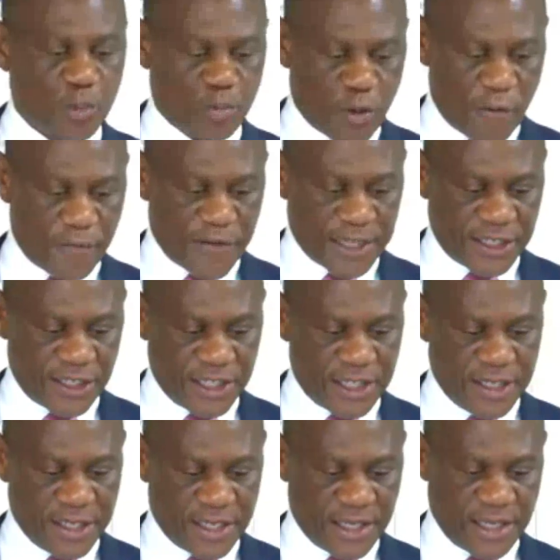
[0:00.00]
poverty
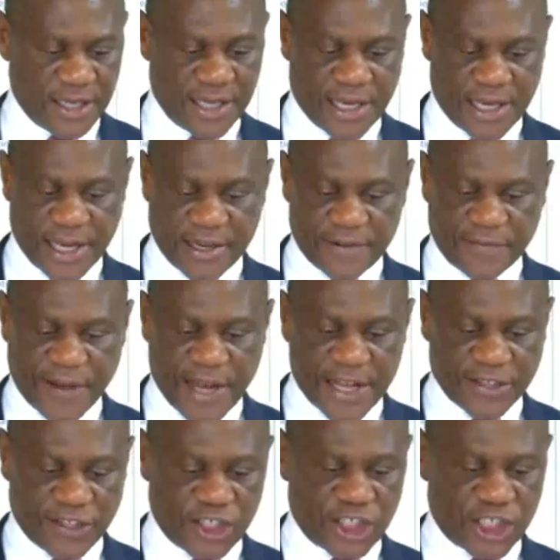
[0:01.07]
and
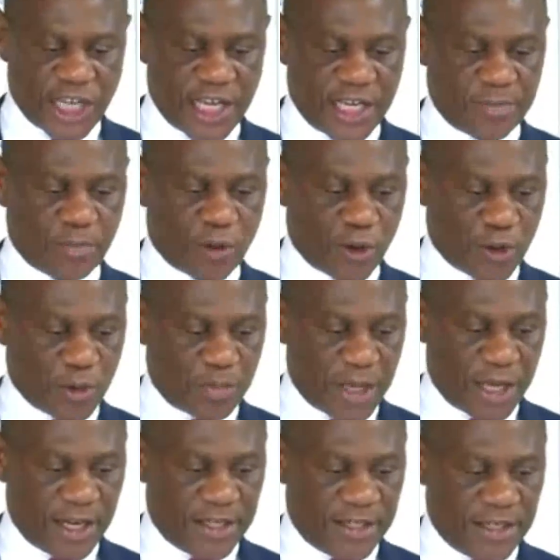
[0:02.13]
advance shared
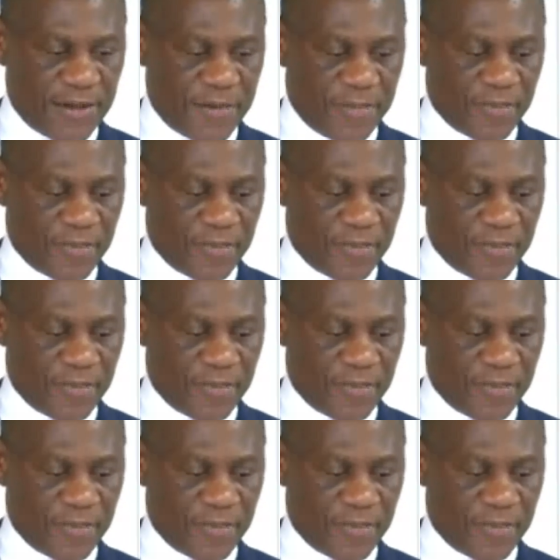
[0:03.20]
prosperity.